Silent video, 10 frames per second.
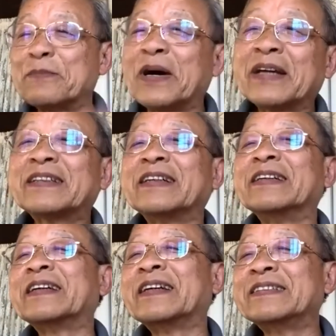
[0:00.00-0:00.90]
Mike
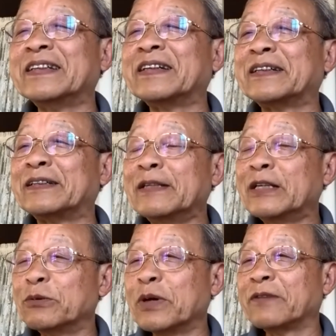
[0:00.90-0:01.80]
and then the, uh,
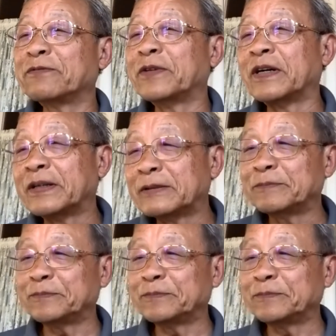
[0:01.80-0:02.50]
we have uh,